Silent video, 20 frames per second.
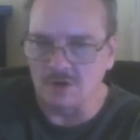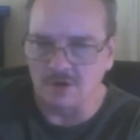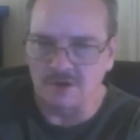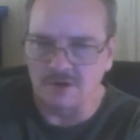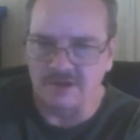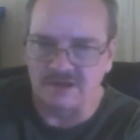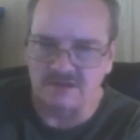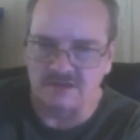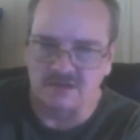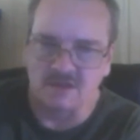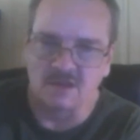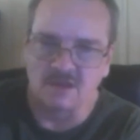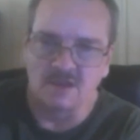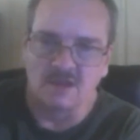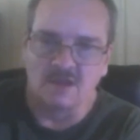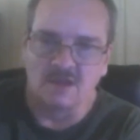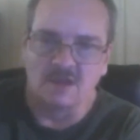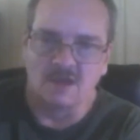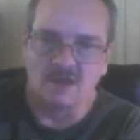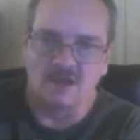And
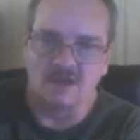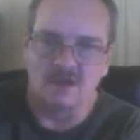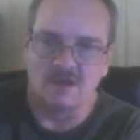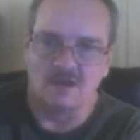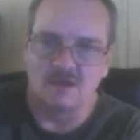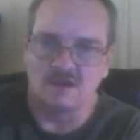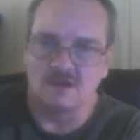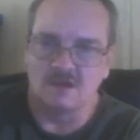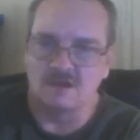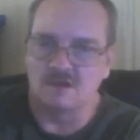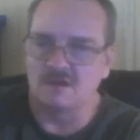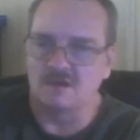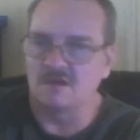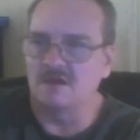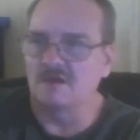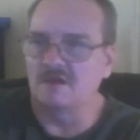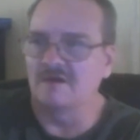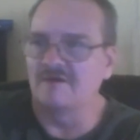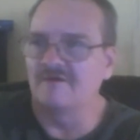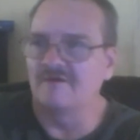
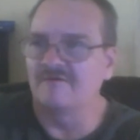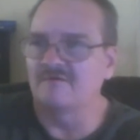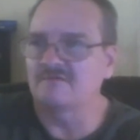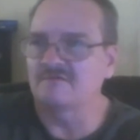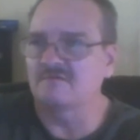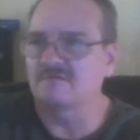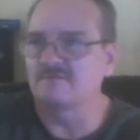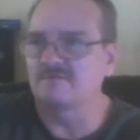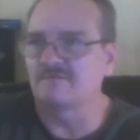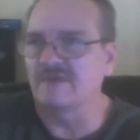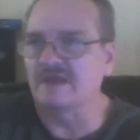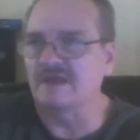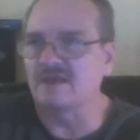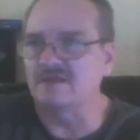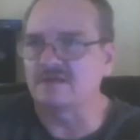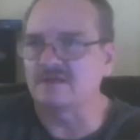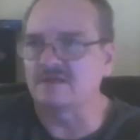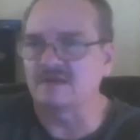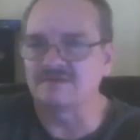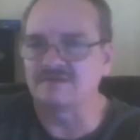about
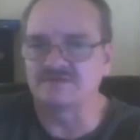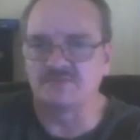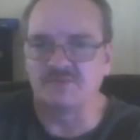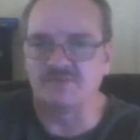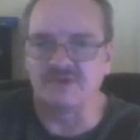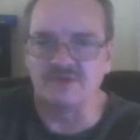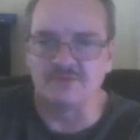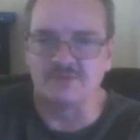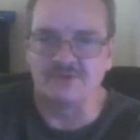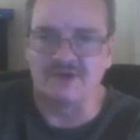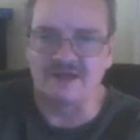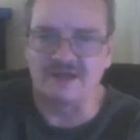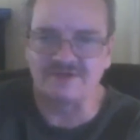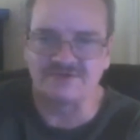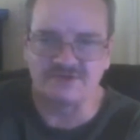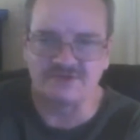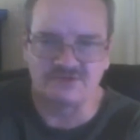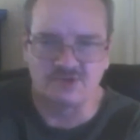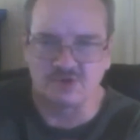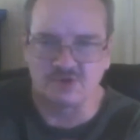a dozen people
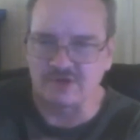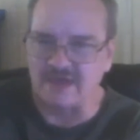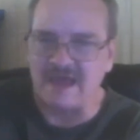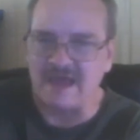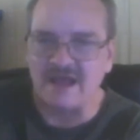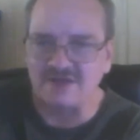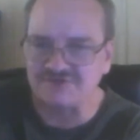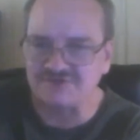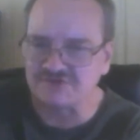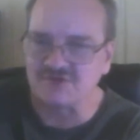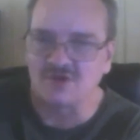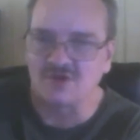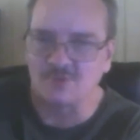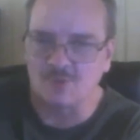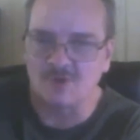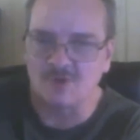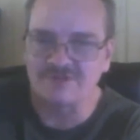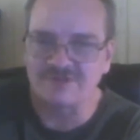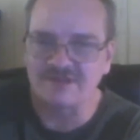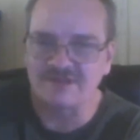actually took action on
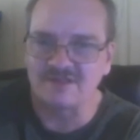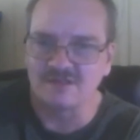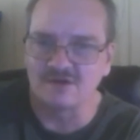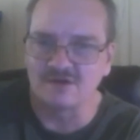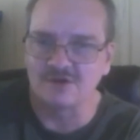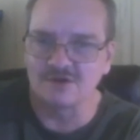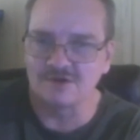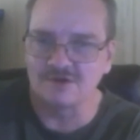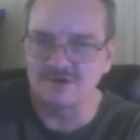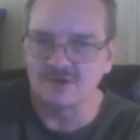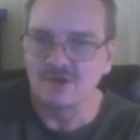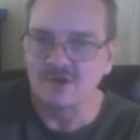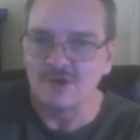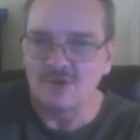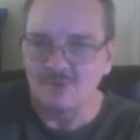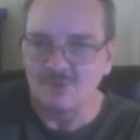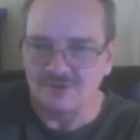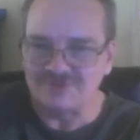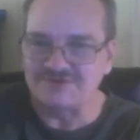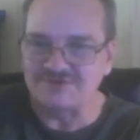what they learned,
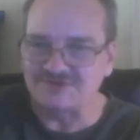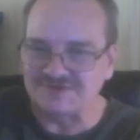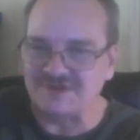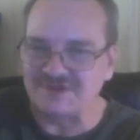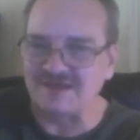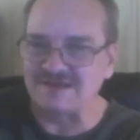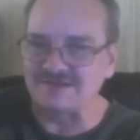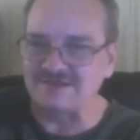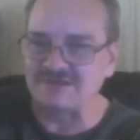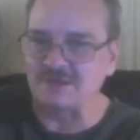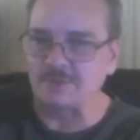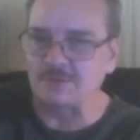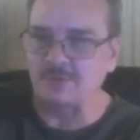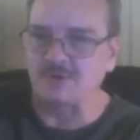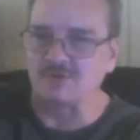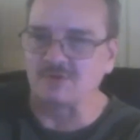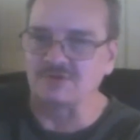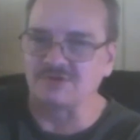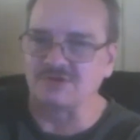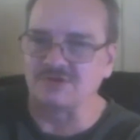which is kind of
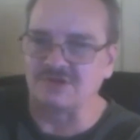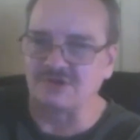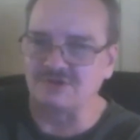typical, you know.